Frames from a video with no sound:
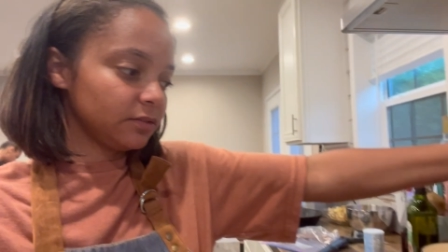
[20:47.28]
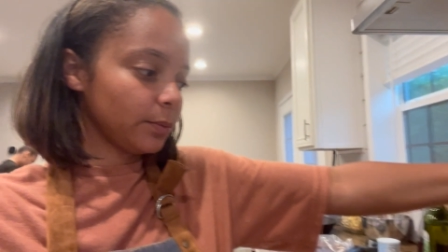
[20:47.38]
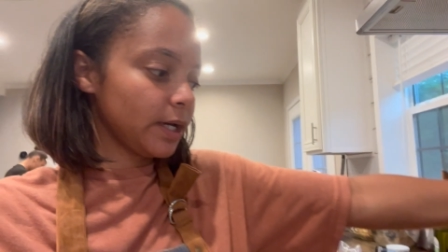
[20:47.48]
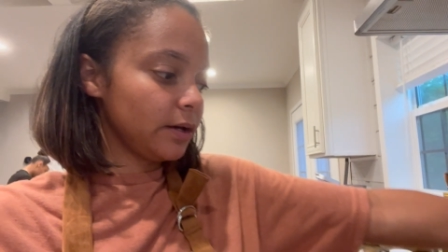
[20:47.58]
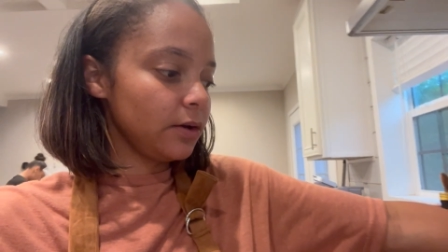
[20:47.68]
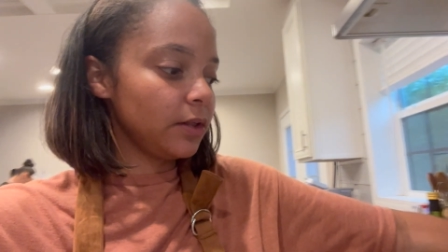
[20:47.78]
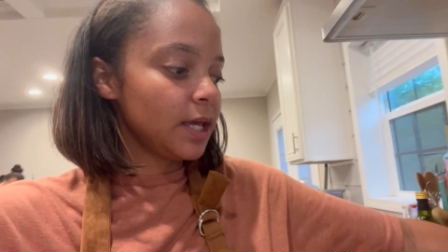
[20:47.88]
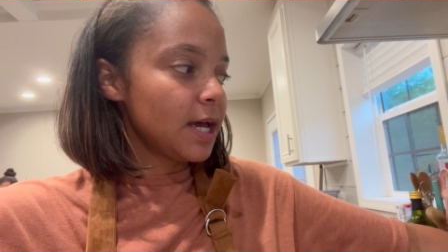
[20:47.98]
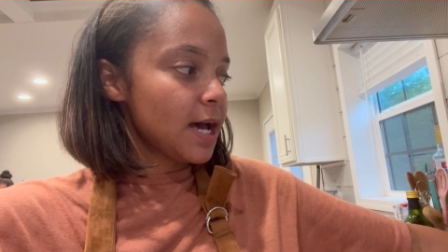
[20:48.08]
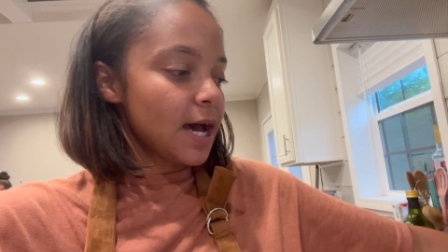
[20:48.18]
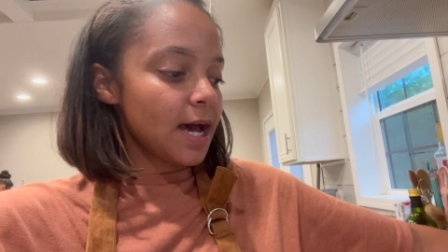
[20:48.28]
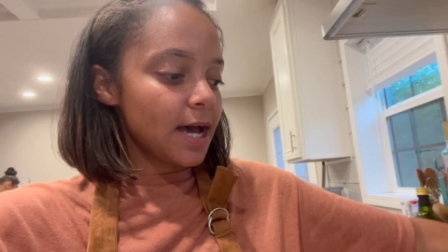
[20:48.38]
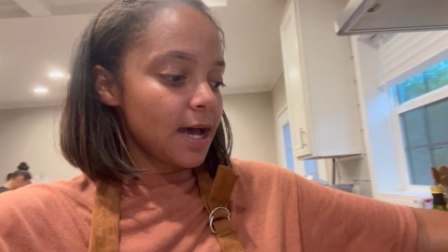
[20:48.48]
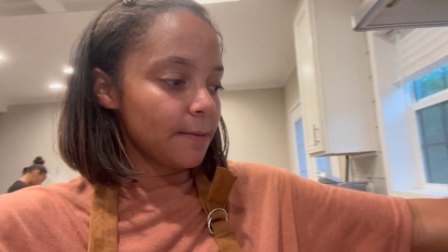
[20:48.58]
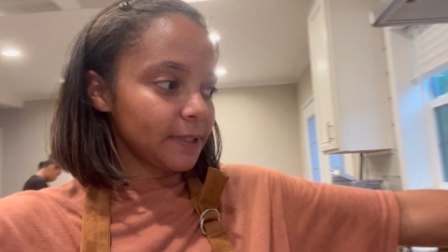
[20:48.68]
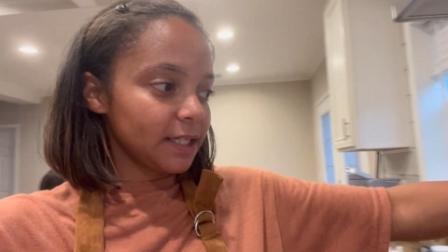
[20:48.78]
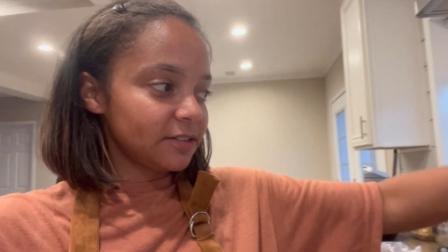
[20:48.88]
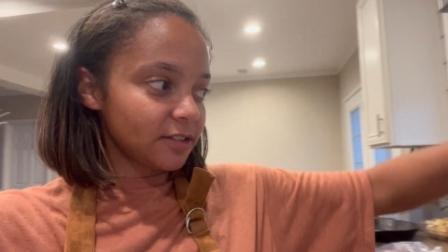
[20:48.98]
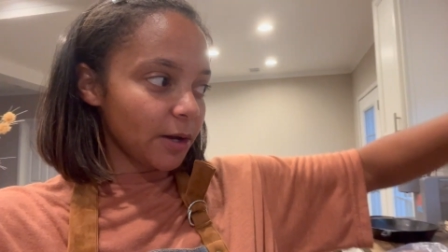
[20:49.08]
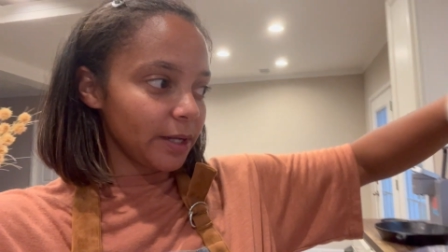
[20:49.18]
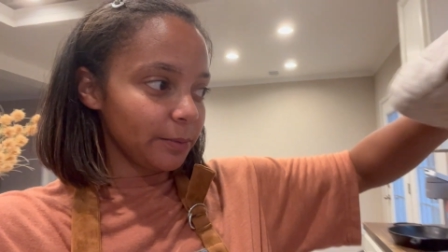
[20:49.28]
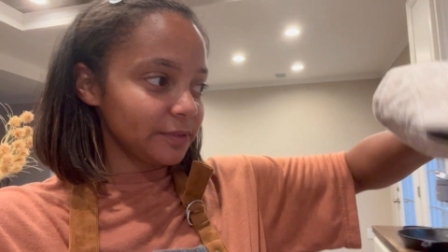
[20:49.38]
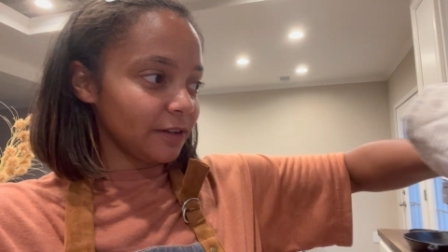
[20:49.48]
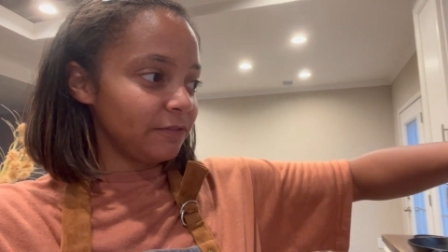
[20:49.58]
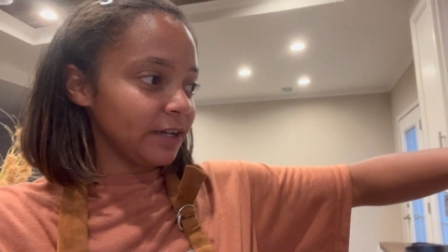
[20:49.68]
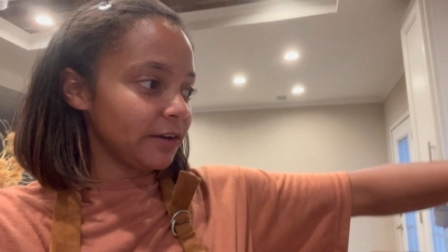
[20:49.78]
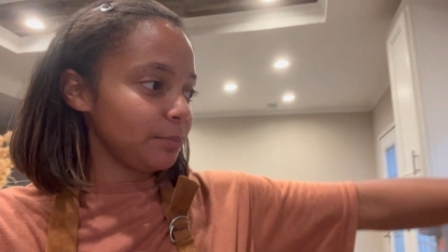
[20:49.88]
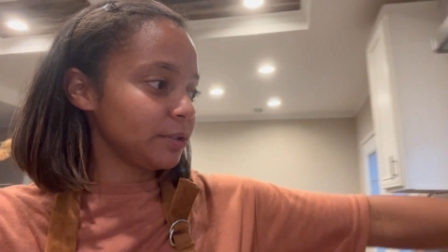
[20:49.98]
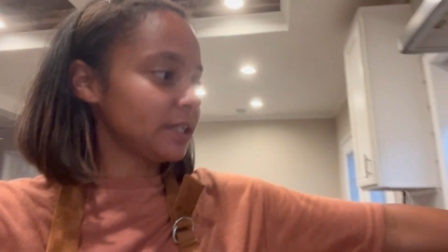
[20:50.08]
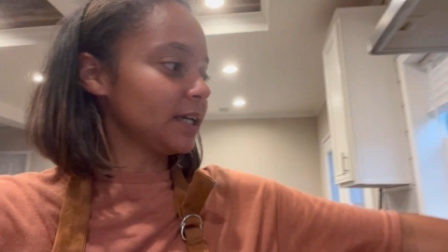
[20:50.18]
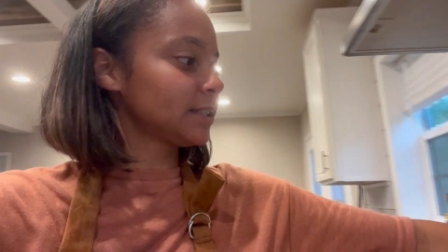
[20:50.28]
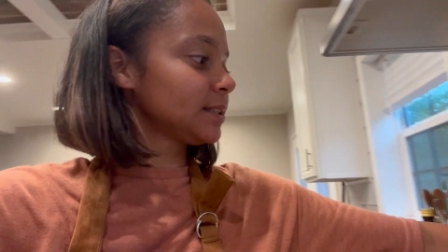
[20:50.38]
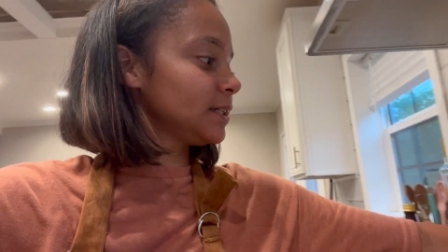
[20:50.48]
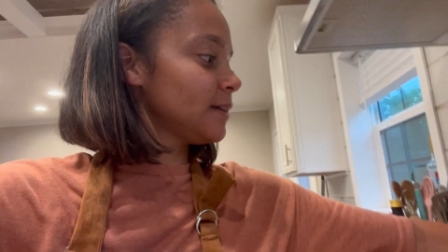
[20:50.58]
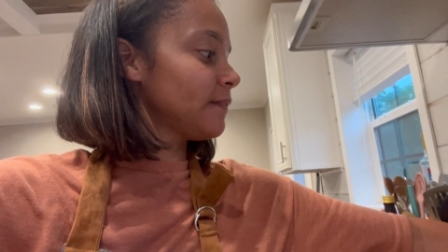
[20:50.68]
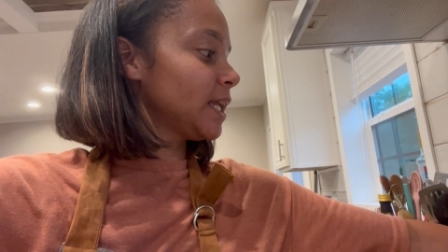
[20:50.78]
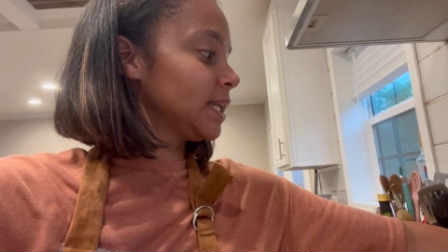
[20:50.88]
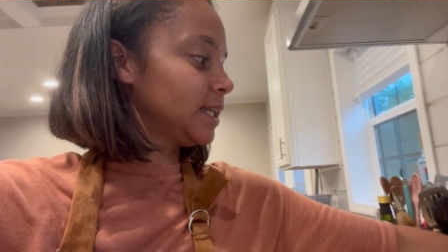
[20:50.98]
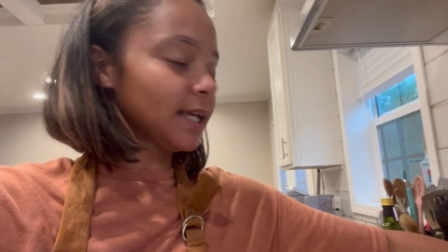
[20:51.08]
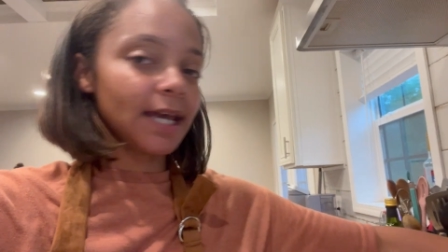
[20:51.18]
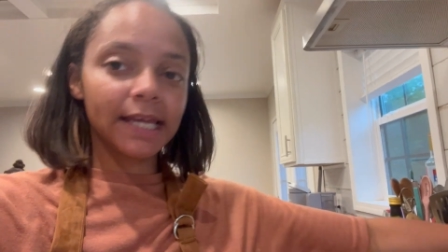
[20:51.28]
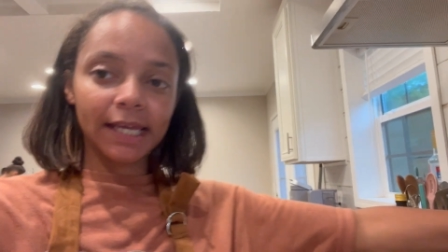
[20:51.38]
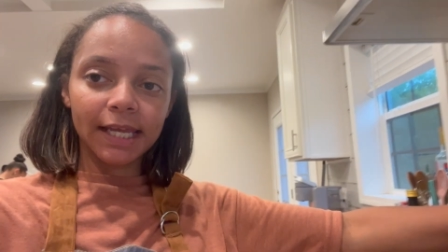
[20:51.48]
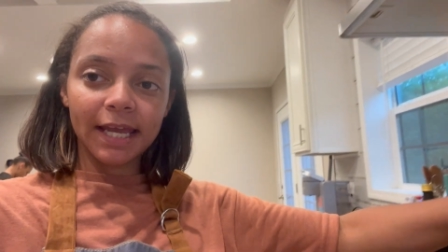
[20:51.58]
well. So it was a very productive day.